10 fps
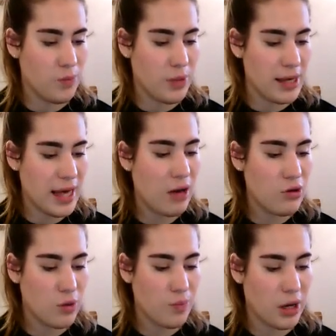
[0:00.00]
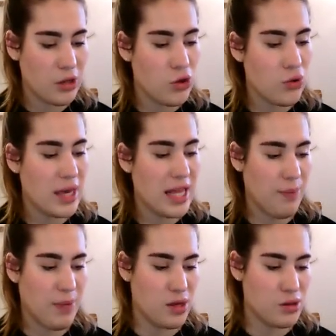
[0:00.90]
being held up by two
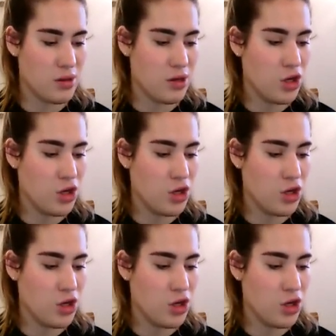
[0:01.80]
guinea pigs,